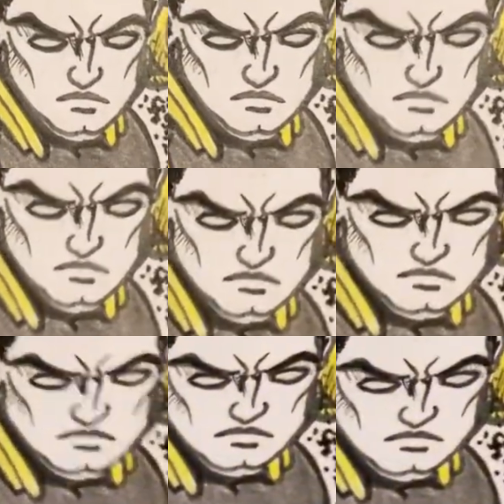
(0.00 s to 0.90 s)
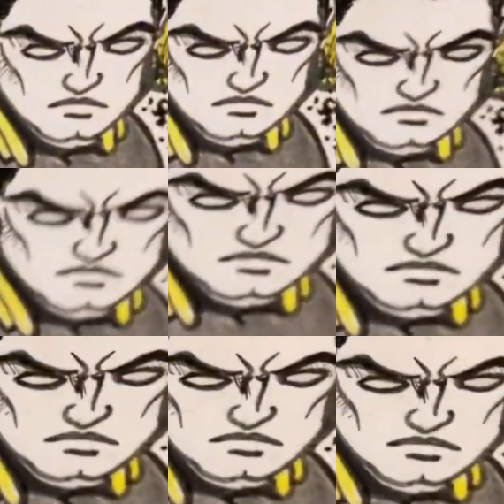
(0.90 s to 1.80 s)
in the indie
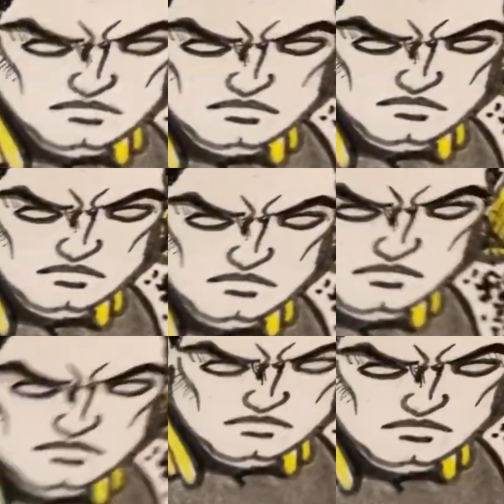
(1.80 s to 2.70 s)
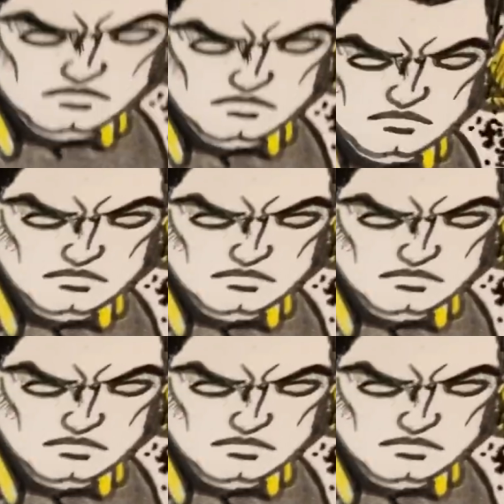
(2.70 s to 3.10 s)
comics community.